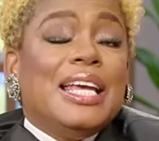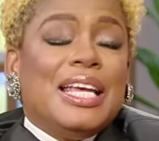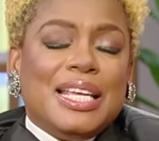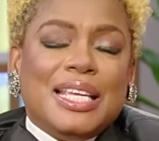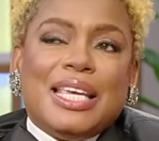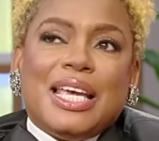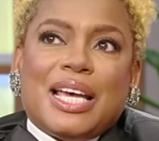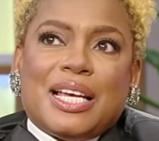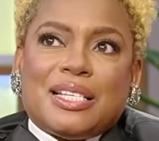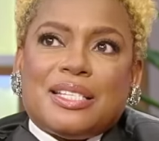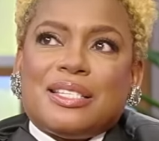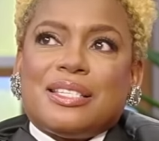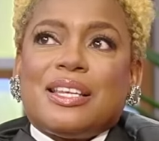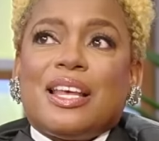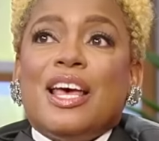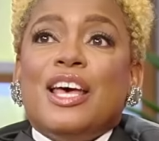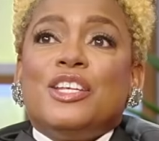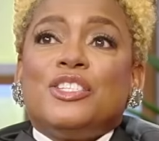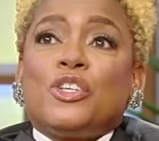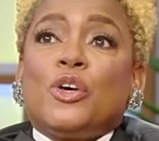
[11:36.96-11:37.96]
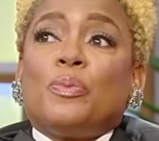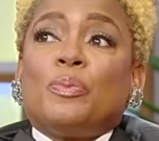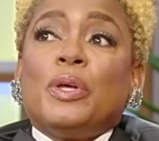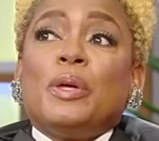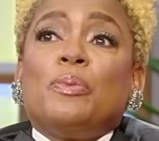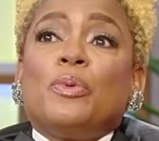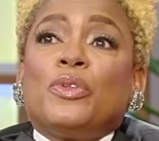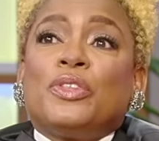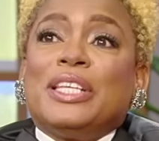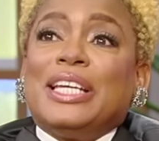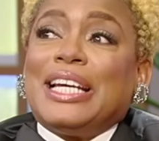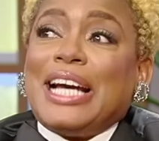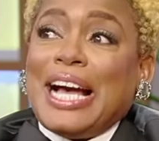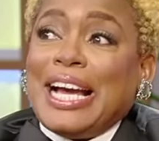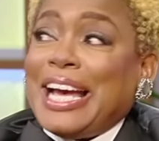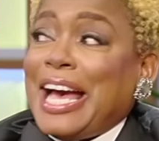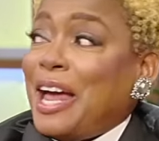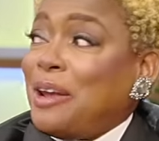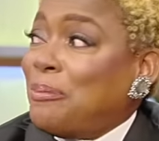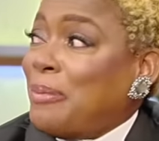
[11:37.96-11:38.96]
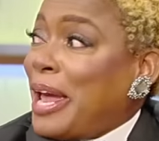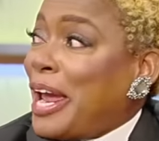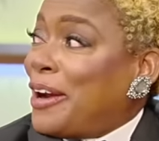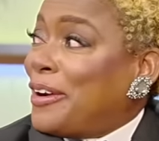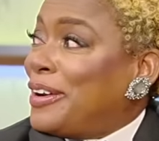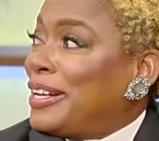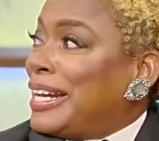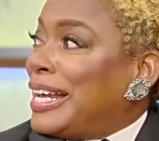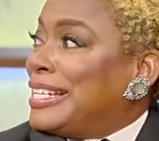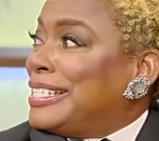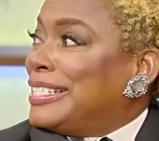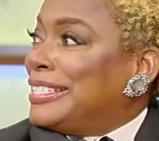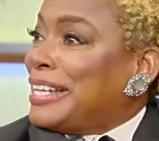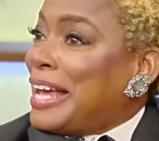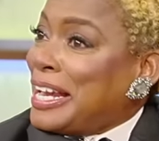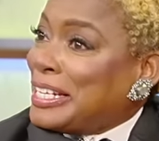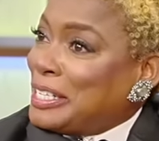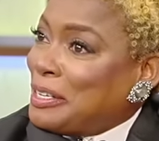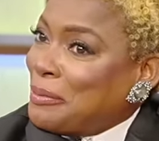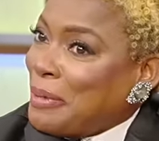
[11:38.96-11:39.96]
Yes. So people think I got married. I did not get